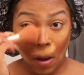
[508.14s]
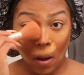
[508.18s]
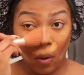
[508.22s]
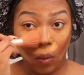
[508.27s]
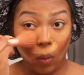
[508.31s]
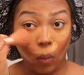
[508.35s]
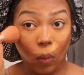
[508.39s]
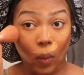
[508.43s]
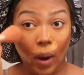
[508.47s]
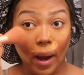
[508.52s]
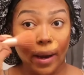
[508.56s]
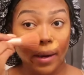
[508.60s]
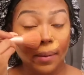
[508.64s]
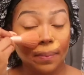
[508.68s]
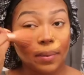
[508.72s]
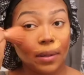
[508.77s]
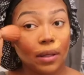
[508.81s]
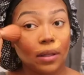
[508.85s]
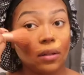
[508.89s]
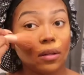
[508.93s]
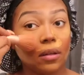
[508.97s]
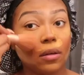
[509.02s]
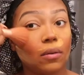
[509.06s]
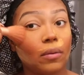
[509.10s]
Wipe
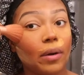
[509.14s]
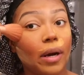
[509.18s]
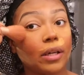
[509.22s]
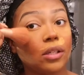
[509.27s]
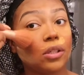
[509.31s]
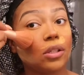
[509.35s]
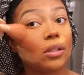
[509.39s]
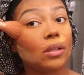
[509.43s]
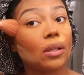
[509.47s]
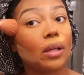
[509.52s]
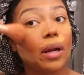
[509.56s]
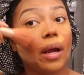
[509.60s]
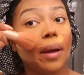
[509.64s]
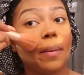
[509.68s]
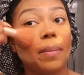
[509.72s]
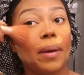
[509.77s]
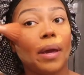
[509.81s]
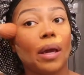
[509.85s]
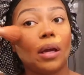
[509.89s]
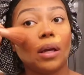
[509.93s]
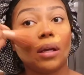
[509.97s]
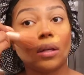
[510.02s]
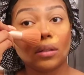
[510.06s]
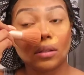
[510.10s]
in the direction that I
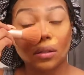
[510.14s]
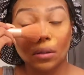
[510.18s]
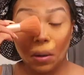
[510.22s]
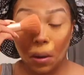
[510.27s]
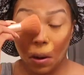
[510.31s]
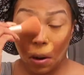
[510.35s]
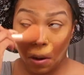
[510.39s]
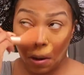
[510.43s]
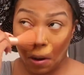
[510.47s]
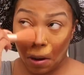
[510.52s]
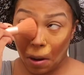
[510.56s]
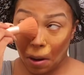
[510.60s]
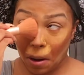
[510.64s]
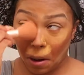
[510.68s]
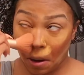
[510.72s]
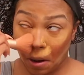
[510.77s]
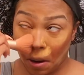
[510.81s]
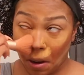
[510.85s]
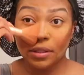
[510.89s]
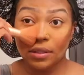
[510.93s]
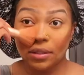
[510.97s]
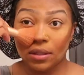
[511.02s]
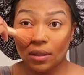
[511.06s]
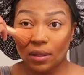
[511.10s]
baked.
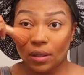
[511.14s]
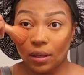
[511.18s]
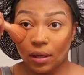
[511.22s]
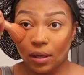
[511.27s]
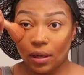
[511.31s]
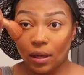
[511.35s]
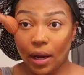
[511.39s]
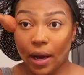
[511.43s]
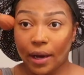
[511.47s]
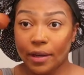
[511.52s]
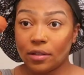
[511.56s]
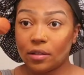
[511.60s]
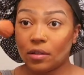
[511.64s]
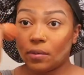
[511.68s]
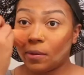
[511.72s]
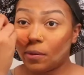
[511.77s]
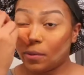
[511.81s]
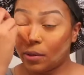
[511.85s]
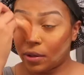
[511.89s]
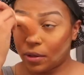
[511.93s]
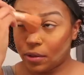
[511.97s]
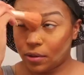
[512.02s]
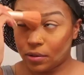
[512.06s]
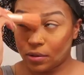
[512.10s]
Recently, I used to be
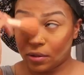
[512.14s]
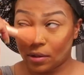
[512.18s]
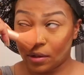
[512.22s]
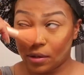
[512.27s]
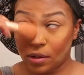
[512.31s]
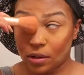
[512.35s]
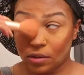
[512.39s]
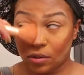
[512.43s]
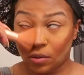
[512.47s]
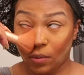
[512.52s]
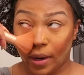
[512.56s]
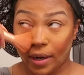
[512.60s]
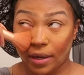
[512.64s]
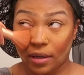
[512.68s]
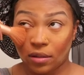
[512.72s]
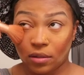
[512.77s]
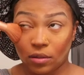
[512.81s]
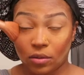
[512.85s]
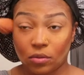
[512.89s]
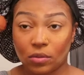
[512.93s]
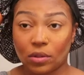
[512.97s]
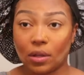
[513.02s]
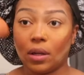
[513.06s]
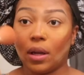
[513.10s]
one of those girls who I didn't
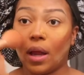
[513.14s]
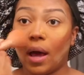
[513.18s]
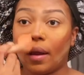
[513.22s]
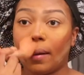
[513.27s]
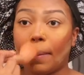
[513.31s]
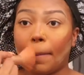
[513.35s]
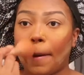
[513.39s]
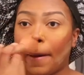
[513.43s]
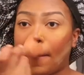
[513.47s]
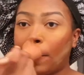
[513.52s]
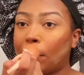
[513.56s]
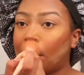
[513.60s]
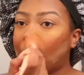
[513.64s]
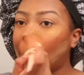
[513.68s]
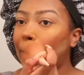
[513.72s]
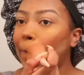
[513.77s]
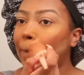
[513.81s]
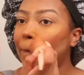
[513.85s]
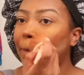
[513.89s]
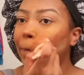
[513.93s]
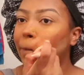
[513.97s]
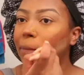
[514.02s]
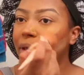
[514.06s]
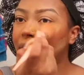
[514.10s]
use a lot of
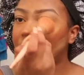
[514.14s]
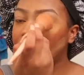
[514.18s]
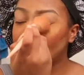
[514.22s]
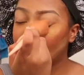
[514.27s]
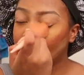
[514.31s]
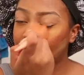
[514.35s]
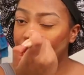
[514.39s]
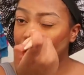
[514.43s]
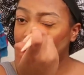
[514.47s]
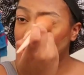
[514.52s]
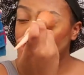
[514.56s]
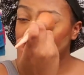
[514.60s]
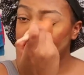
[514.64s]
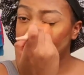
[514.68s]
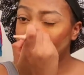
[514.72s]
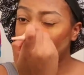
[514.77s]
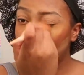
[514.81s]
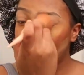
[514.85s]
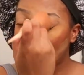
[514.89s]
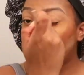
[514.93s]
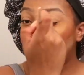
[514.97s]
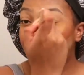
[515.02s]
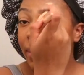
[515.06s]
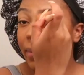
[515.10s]
powder because
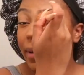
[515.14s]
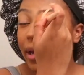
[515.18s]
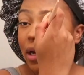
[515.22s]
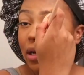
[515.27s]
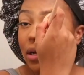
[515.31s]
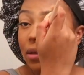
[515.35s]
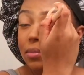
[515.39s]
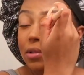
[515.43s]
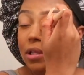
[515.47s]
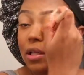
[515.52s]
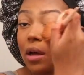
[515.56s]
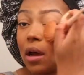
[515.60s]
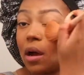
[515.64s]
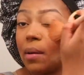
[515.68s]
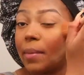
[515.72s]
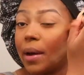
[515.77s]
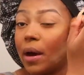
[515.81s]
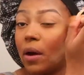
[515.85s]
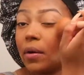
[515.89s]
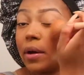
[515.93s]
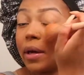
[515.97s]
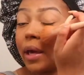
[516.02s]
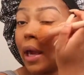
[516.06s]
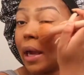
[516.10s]
I want my makeup to come
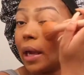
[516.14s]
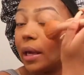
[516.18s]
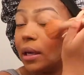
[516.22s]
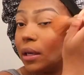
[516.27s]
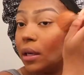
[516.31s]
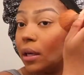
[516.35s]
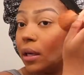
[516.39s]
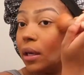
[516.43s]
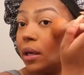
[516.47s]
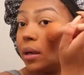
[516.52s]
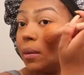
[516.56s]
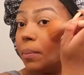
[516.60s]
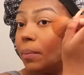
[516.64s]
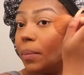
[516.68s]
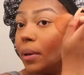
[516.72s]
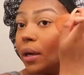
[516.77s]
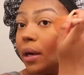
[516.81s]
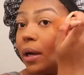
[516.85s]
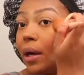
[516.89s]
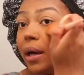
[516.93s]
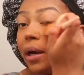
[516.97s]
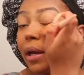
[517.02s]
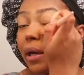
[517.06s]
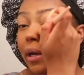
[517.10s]
out cakey,
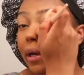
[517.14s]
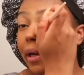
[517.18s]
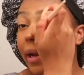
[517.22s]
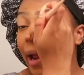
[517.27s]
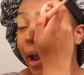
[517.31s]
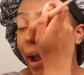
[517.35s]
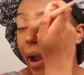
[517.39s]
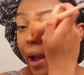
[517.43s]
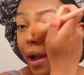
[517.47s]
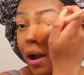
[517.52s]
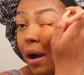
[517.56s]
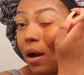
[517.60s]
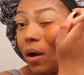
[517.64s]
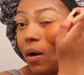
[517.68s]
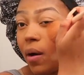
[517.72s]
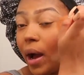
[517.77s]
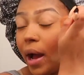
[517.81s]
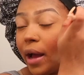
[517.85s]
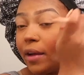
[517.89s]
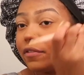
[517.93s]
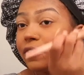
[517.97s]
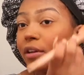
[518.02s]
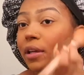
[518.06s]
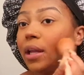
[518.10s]
but now
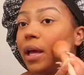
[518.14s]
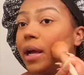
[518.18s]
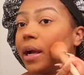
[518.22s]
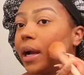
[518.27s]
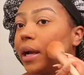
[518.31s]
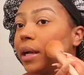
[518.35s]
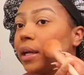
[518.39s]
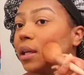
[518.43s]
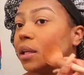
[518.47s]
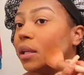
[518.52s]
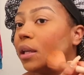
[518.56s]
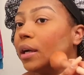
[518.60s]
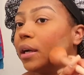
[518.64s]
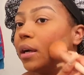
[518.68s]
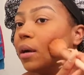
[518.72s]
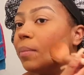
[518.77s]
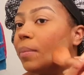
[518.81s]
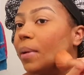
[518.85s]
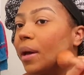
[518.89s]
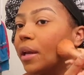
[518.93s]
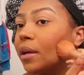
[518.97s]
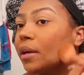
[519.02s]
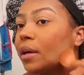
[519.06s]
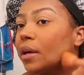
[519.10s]
I feel like I get like a
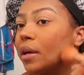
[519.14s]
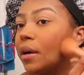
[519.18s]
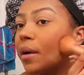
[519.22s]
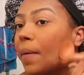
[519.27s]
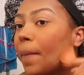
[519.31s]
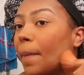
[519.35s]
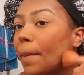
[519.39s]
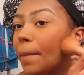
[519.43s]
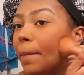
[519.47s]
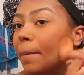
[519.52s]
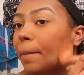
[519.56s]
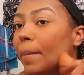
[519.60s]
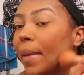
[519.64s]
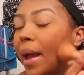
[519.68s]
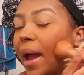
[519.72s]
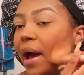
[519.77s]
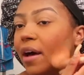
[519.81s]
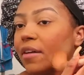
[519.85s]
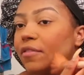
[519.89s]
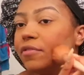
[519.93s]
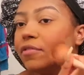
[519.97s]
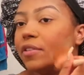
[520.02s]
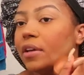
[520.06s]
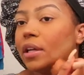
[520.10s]
better
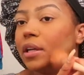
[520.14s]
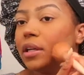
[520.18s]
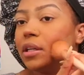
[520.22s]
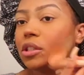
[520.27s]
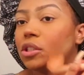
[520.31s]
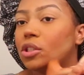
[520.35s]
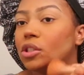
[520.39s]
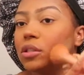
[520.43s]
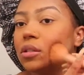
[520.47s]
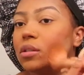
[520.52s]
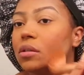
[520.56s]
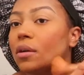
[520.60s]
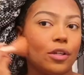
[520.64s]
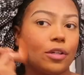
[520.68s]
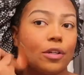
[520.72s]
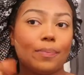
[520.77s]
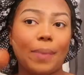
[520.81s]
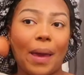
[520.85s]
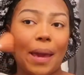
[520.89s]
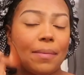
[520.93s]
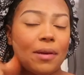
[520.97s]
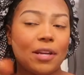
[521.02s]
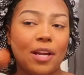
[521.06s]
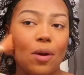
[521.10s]
matte finish. So
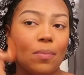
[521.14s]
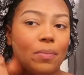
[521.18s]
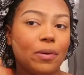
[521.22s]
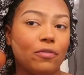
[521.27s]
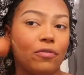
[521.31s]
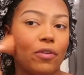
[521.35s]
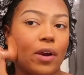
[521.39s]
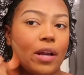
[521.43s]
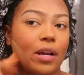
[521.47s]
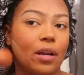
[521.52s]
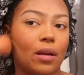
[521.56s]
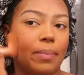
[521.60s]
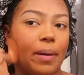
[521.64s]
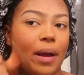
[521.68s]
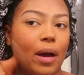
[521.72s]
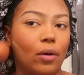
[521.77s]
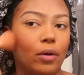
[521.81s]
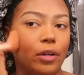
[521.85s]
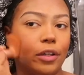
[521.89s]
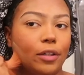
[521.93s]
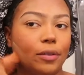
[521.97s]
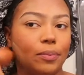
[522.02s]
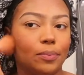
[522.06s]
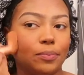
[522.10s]
baby, don't be afraid of the
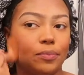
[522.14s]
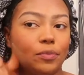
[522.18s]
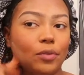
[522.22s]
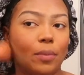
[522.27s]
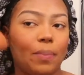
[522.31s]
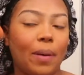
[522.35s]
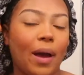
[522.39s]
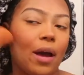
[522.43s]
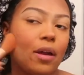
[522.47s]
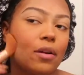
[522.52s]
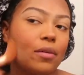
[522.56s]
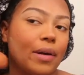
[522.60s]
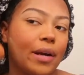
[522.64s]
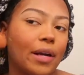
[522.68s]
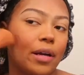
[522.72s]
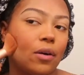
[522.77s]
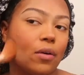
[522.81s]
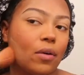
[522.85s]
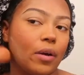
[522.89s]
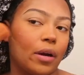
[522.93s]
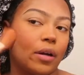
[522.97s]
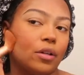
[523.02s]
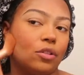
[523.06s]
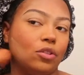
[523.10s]
powder. The powder ain't
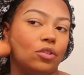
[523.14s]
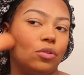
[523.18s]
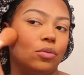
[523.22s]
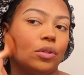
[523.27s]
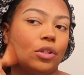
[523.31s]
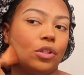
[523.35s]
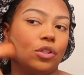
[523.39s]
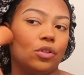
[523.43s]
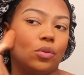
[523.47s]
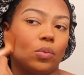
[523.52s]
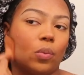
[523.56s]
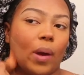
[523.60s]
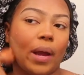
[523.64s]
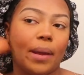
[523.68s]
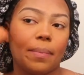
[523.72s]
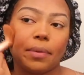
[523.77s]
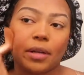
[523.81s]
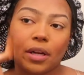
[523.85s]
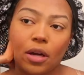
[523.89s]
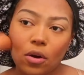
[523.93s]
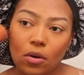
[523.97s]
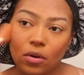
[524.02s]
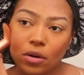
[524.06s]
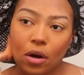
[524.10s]
gonna hurt you. You can just wipe
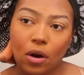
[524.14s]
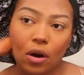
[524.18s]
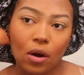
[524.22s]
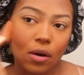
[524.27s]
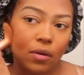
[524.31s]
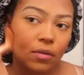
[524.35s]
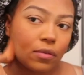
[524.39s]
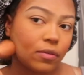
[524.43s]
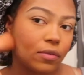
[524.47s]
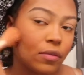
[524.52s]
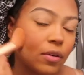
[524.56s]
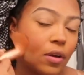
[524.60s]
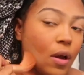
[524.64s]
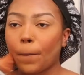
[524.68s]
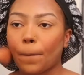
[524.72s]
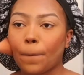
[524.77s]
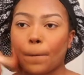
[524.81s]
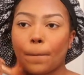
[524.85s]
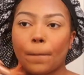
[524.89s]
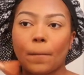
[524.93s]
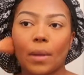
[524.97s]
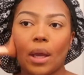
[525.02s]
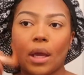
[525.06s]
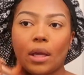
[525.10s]
it on and off
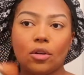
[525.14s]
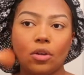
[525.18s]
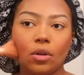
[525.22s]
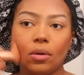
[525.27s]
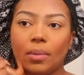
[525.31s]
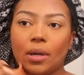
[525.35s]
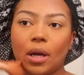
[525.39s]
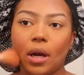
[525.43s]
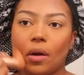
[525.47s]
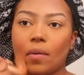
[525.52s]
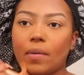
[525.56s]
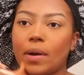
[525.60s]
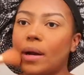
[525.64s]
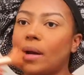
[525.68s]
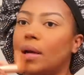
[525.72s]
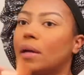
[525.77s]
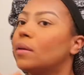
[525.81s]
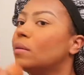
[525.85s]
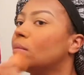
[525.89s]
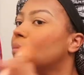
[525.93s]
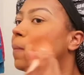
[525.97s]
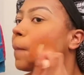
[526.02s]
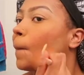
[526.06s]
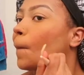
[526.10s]
and you'll be all
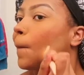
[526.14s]
right.